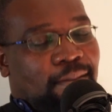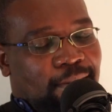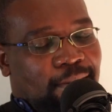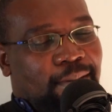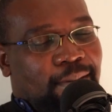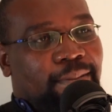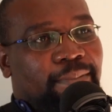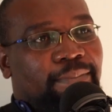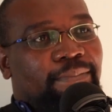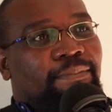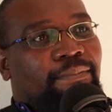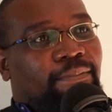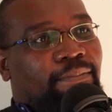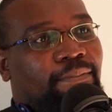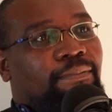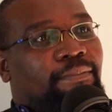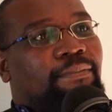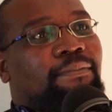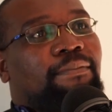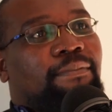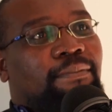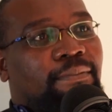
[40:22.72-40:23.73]
And I
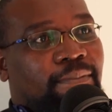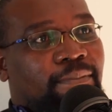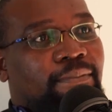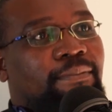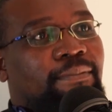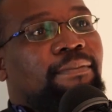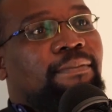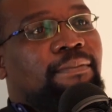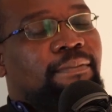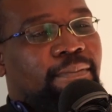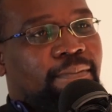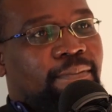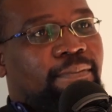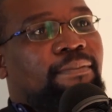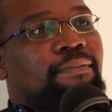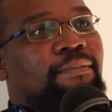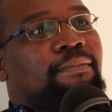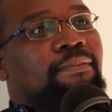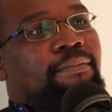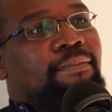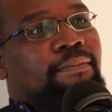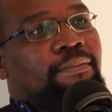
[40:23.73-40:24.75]
really want the
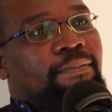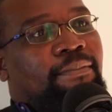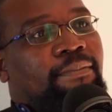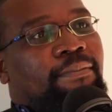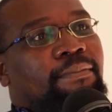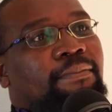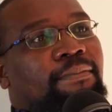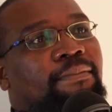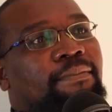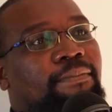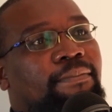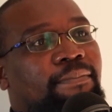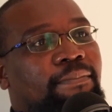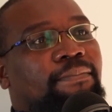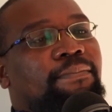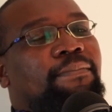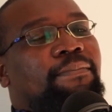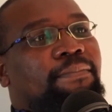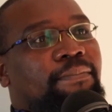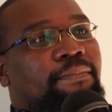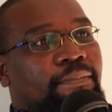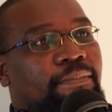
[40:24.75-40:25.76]
best for him. But
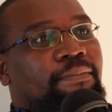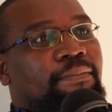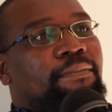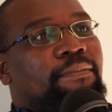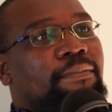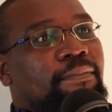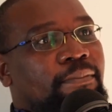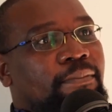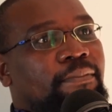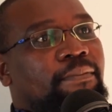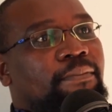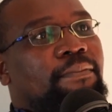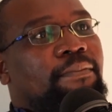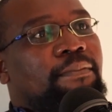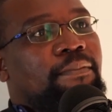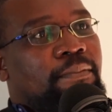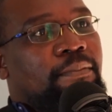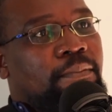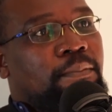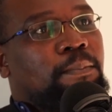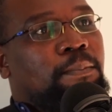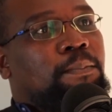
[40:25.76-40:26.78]
I think it starts
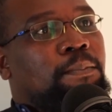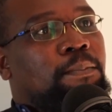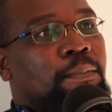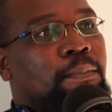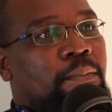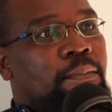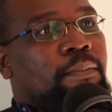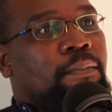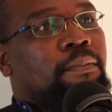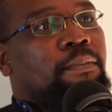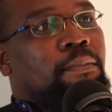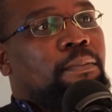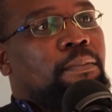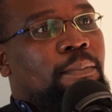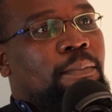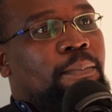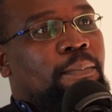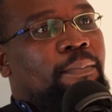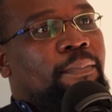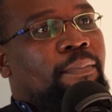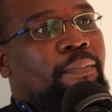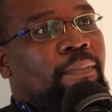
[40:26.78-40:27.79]
with that. Ulisiko
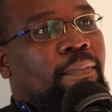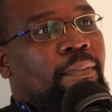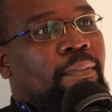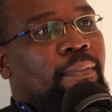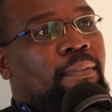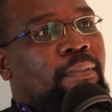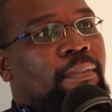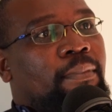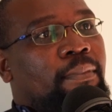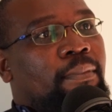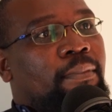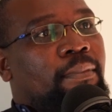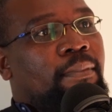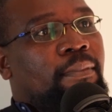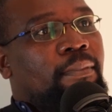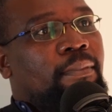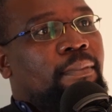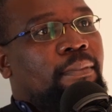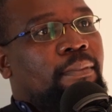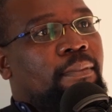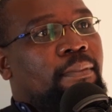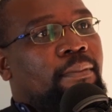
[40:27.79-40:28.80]
was saying that, and I
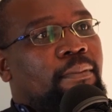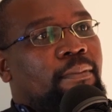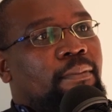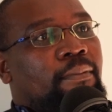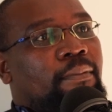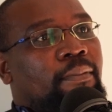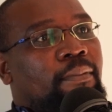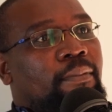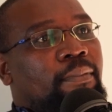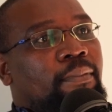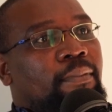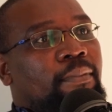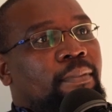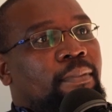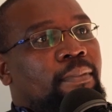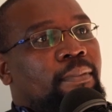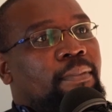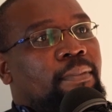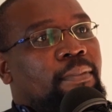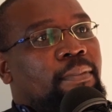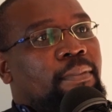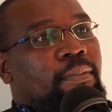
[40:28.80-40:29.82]

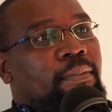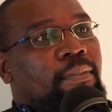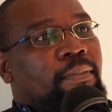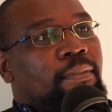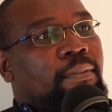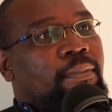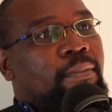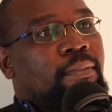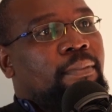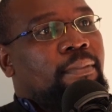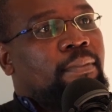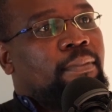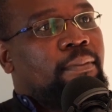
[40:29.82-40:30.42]
processed it, and I said,